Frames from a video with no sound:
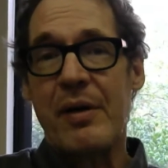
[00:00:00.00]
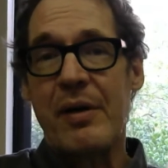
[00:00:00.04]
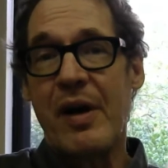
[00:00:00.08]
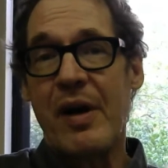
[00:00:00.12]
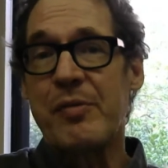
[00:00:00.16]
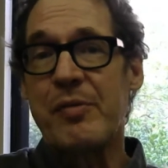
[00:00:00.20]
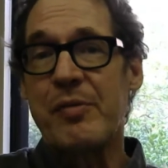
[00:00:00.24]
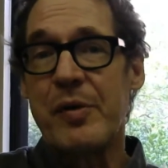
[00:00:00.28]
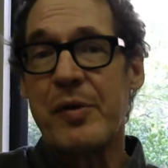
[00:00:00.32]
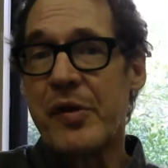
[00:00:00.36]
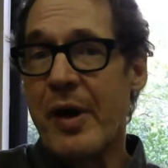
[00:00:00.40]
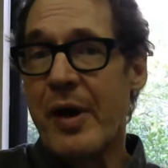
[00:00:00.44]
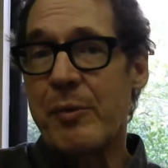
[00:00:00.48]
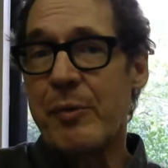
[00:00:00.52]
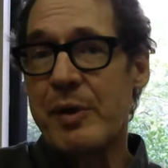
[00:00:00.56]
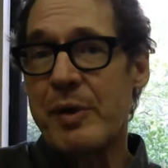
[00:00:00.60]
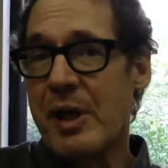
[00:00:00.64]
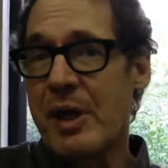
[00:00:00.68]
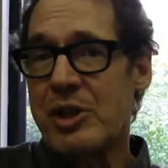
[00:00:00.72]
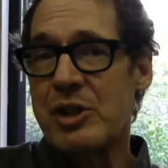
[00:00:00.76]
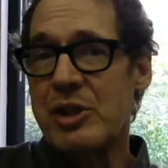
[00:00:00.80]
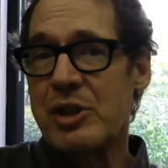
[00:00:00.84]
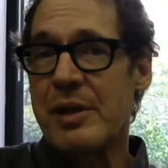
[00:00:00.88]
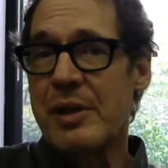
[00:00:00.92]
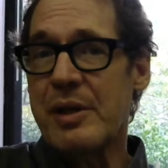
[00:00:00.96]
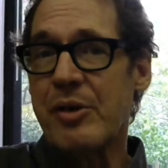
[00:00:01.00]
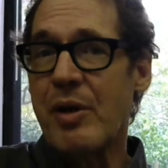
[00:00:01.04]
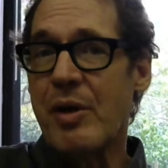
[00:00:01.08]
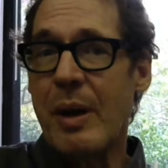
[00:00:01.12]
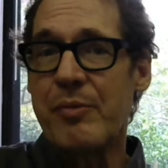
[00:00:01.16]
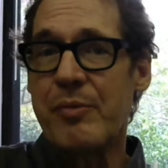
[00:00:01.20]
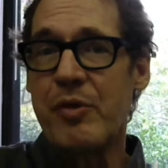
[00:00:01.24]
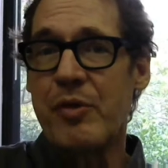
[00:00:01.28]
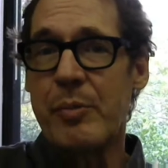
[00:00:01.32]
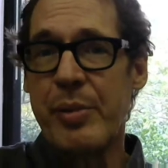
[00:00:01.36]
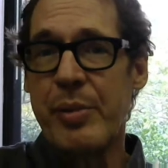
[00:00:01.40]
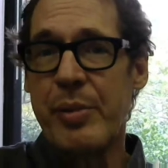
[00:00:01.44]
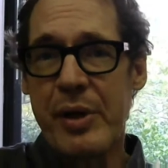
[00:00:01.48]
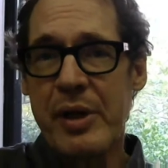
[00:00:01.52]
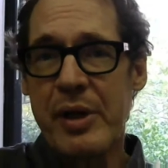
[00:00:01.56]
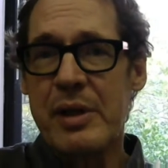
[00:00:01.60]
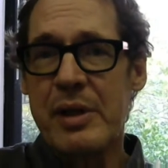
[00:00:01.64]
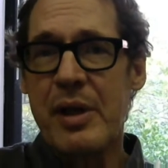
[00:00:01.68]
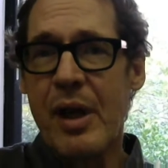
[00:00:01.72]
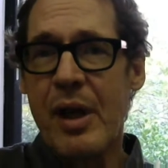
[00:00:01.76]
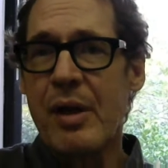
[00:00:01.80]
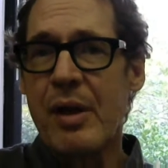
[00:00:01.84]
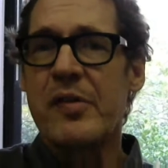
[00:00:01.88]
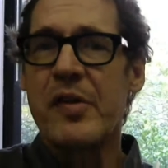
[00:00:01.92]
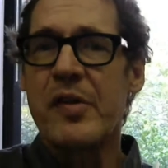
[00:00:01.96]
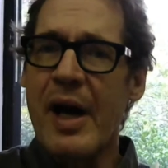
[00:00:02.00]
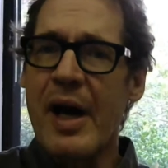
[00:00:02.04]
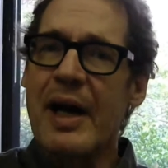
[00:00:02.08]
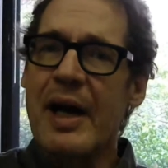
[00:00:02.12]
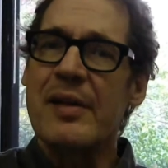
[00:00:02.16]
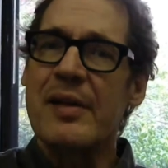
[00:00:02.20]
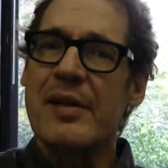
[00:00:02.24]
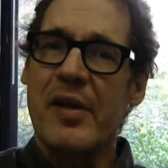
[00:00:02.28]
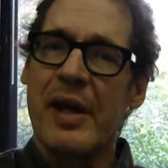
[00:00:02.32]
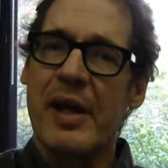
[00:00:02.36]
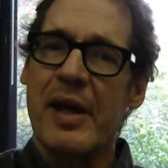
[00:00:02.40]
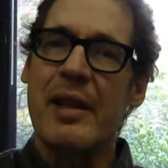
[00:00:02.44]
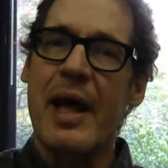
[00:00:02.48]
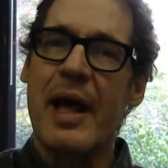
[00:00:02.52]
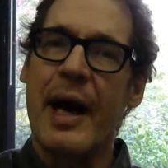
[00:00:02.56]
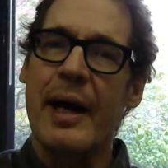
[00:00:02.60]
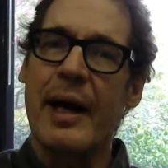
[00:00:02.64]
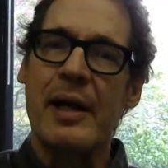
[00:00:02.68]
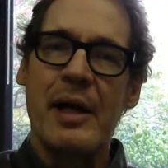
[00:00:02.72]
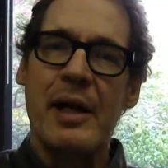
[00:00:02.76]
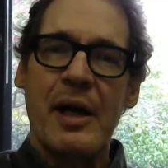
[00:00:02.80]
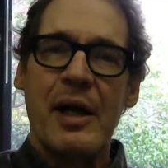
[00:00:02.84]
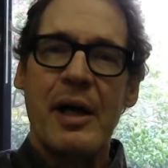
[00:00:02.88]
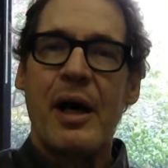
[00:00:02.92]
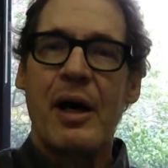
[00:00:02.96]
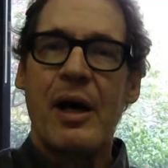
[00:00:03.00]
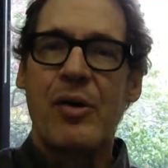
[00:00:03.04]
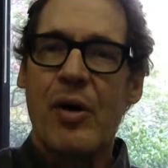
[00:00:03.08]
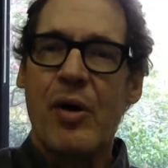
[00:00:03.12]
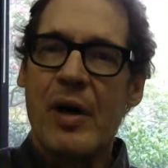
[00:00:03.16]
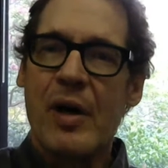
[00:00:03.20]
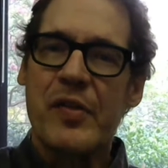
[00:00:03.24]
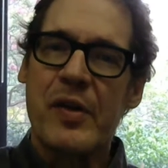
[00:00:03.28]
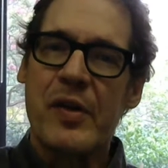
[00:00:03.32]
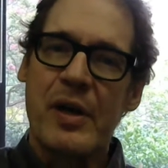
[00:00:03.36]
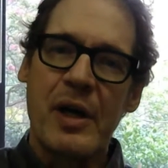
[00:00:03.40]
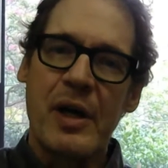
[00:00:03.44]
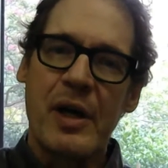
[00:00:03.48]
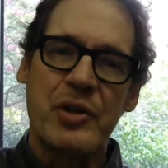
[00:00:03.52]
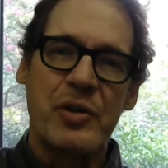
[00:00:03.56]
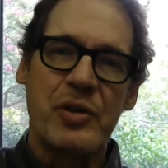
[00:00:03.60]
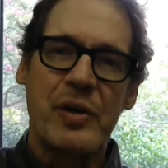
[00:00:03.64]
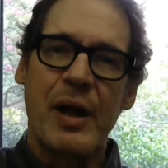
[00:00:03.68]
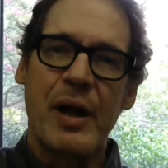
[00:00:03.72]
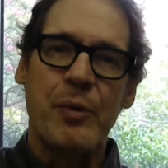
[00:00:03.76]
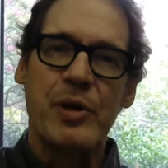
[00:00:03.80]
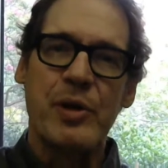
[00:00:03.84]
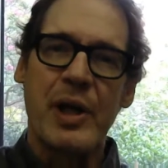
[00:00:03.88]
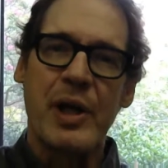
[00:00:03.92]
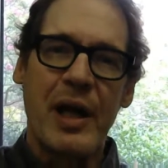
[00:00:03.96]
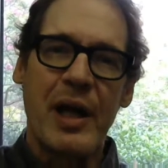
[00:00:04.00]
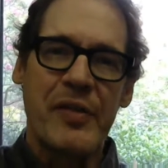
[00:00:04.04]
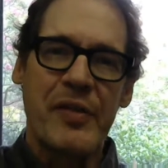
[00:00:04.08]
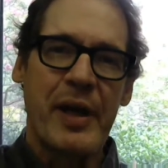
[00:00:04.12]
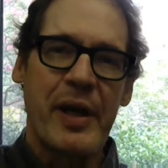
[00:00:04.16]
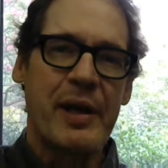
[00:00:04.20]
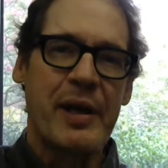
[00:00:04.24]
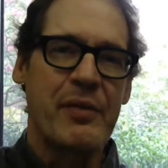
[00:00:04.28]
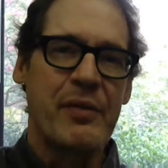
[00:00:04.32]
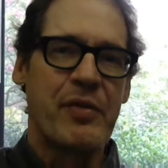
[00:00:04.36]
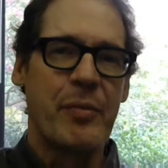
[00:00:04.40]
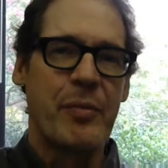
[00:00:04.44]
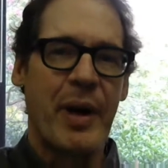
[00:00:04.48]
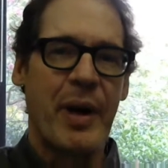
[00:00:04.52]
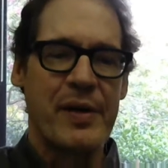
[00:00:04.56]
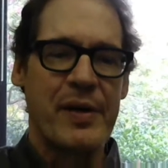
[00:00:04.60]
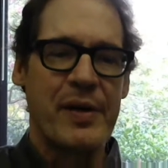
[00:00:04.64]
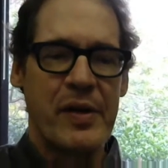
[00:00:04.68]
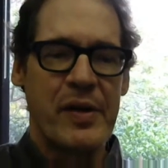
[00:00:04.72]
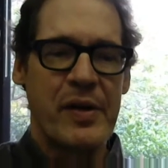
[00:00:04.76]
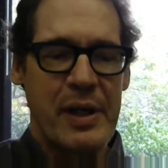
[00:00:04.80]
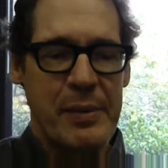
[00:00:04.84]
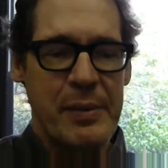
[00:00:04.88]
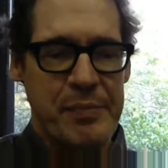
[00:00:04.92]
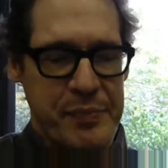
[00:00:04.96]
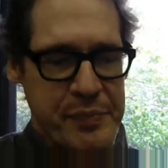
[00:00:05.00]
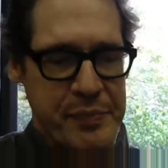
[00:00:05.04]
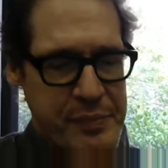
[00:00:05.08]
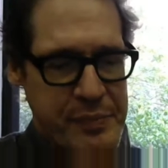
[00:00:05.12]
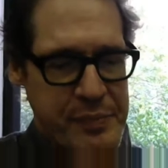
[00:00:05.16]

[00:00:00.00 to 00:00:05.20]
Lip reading: 5% reduction in crime for $1 billion, yeah, I'd take that across the country. I would not take it for my city.